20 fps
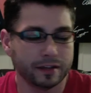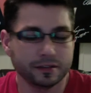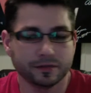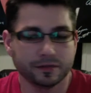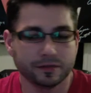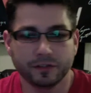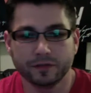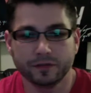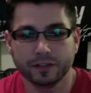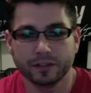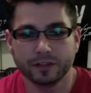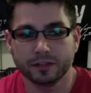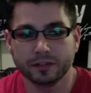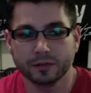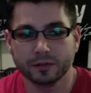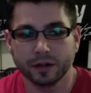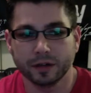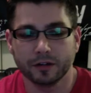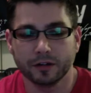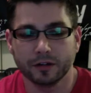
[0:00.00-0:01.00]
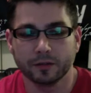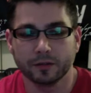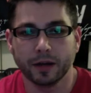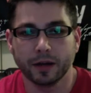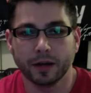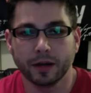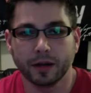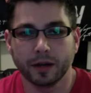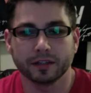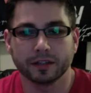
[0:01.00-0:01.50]
50 to 100
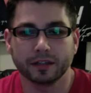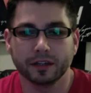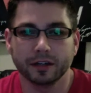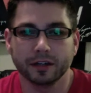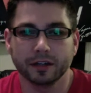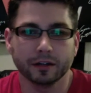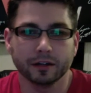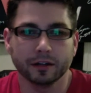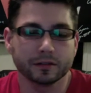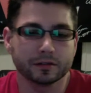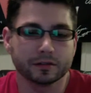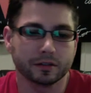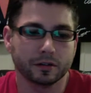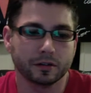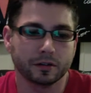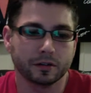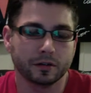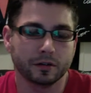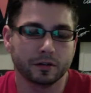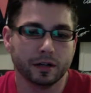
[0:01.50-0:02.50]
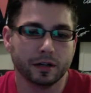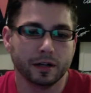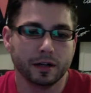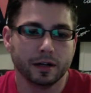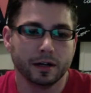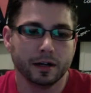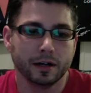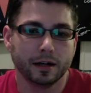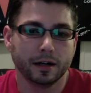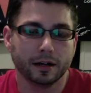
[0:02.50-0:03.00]
pounds a year. So
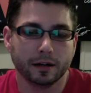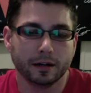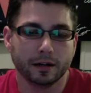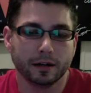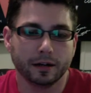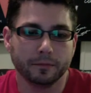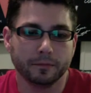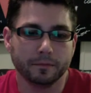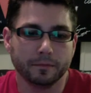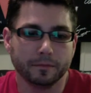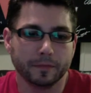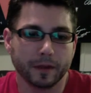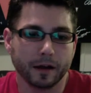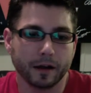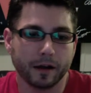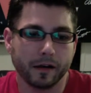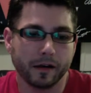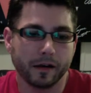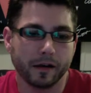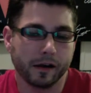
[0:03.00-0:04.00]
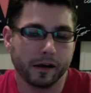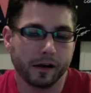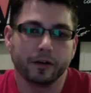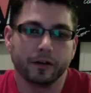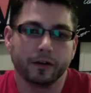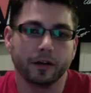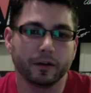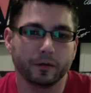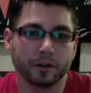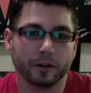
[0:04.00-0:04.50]

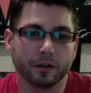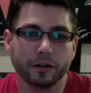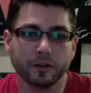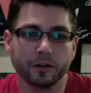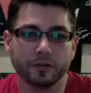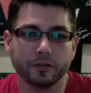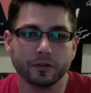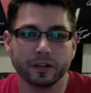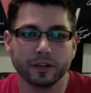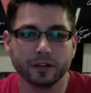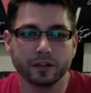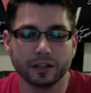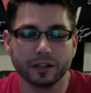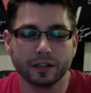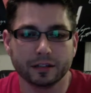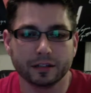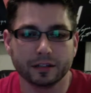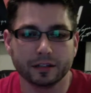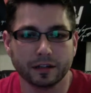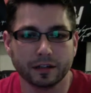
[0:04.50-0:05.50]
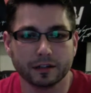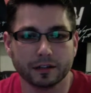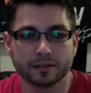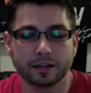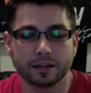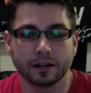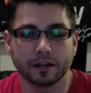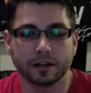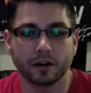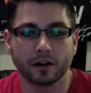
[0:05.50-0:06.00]
I really don't think you need to
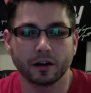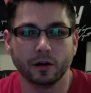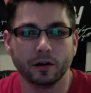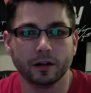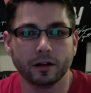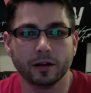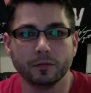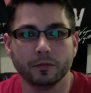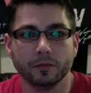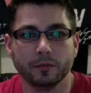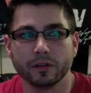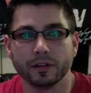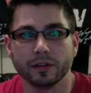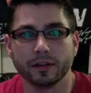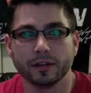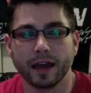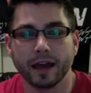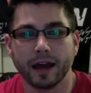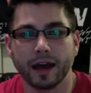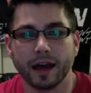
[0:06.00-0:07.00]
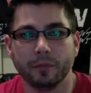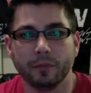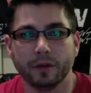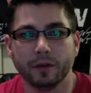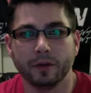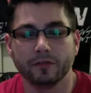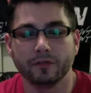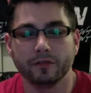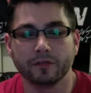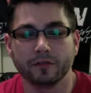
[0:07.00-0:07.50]
set a goal any more than that.
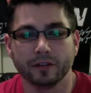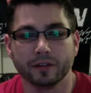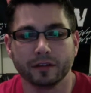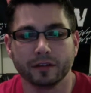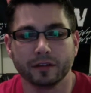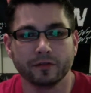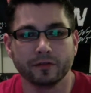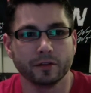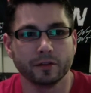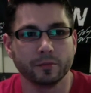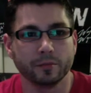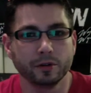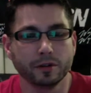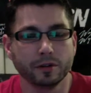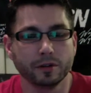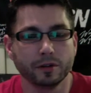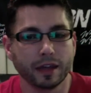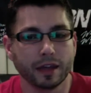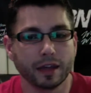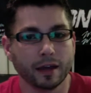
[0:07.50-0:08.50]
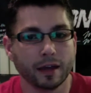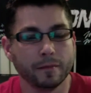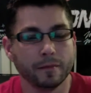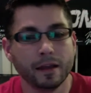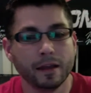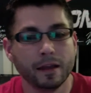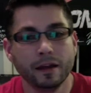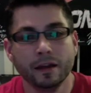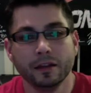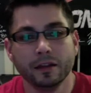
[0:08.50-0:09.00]
But for the boot
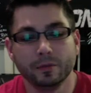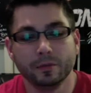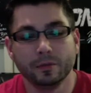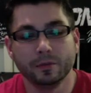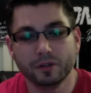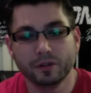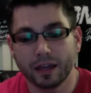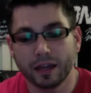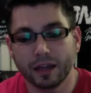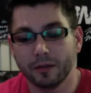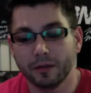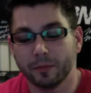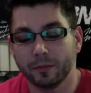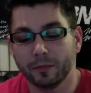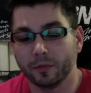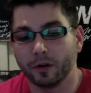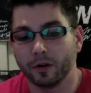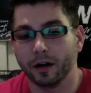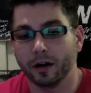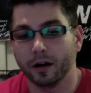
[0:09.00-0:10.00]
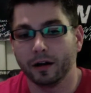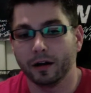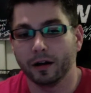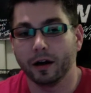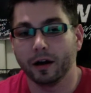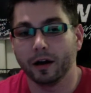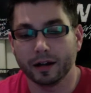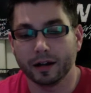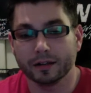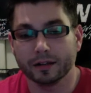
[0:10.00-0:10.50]
camp,
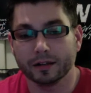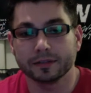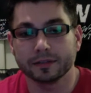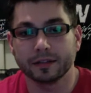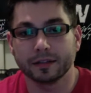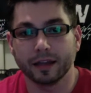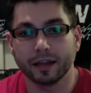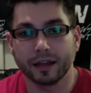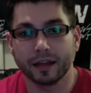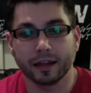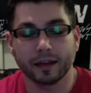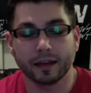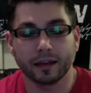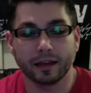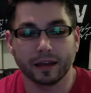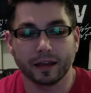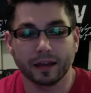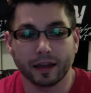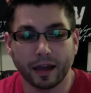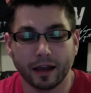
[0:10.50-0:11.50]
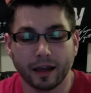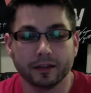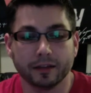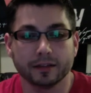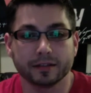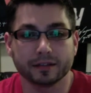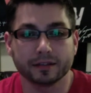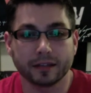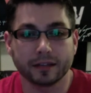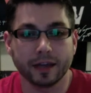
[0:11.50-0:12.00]
honestly, like
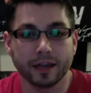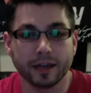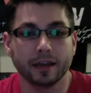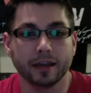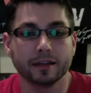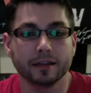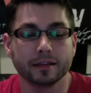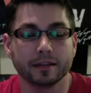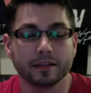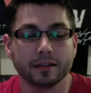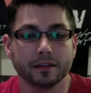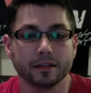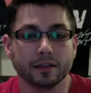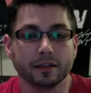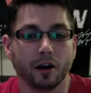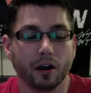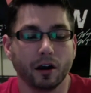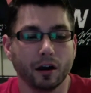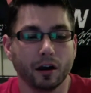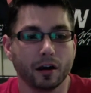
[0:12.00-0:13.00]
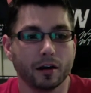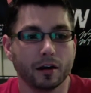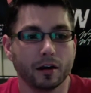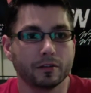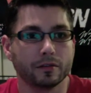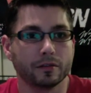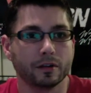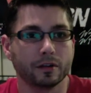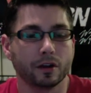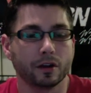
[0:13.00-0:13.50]
Alan's saying,
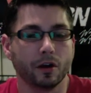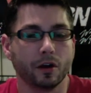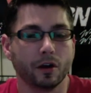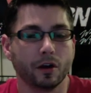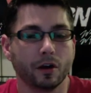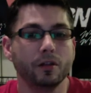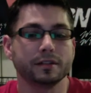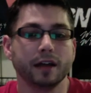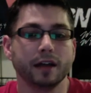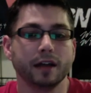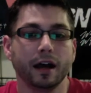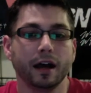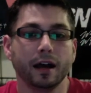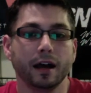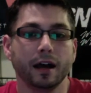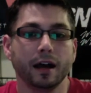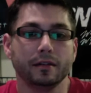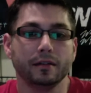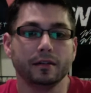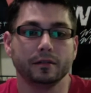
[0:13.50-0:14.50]
the goal is not